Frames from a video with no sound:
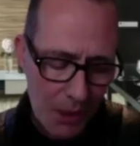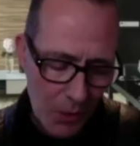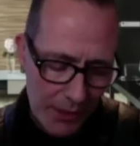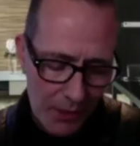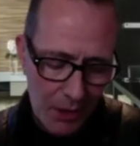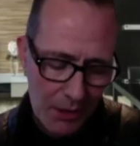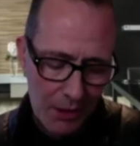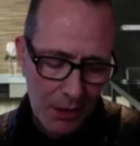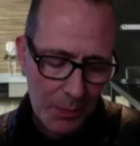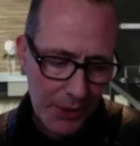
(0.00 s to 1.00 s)
when
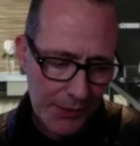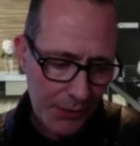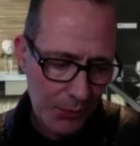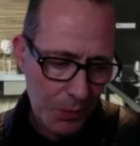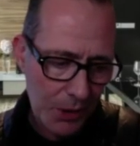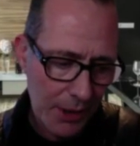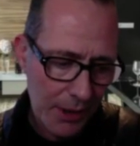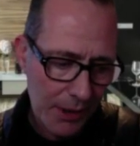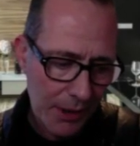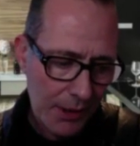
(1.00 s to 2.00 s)
operators were